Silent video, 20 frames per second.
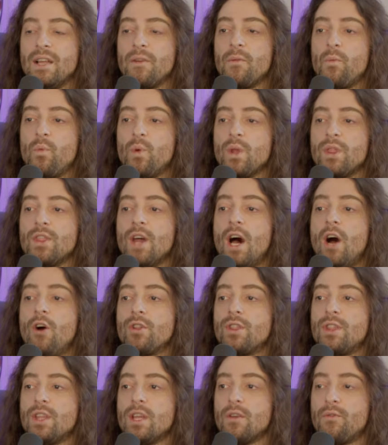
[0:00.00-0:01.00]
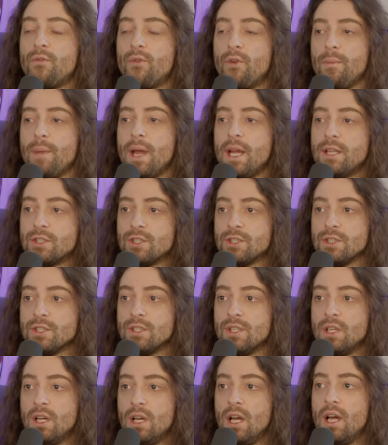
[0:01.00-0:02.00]
without the
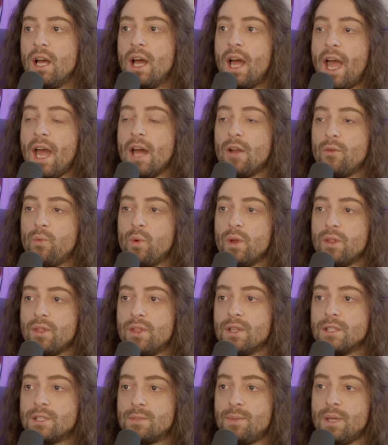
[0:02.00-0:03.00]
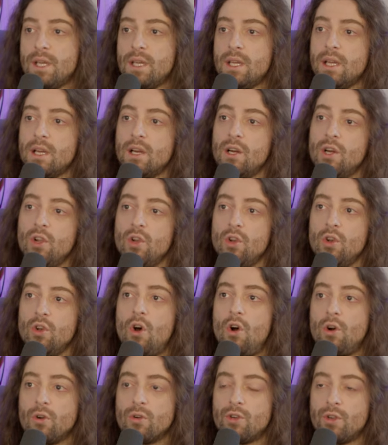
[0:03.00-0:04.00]
information and with this being
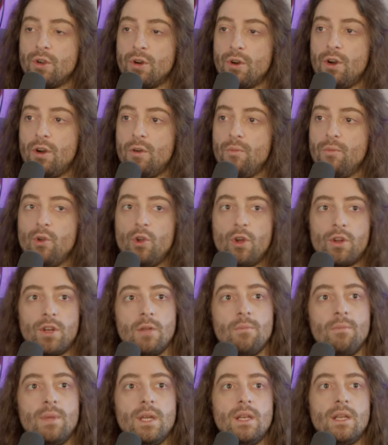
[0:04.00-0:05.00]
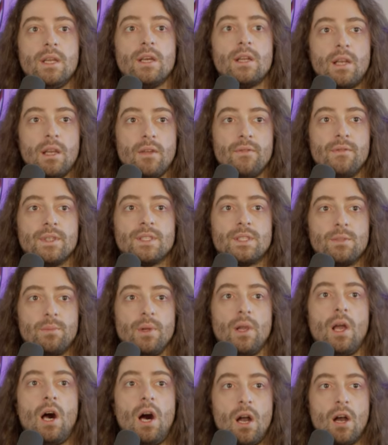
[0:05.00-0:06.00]
long-term, not immediately
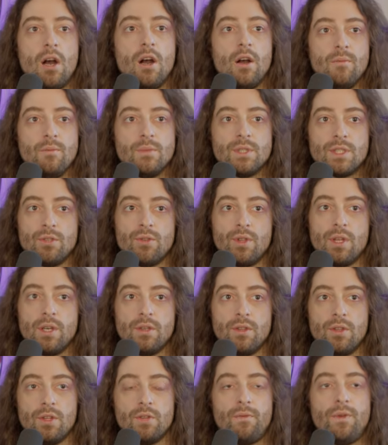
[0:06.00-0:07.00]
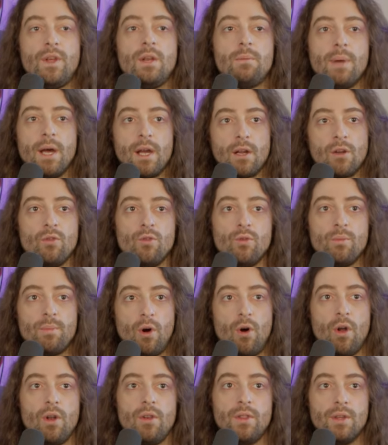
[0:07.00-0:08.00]
visible harm, so there the feedback loop
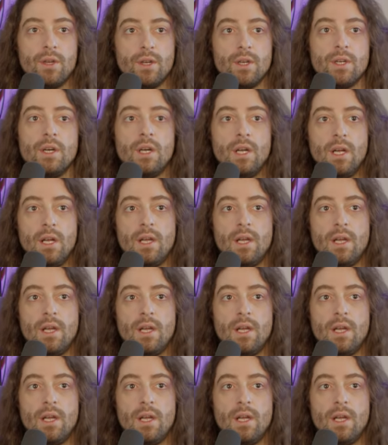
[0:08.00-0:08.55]
on the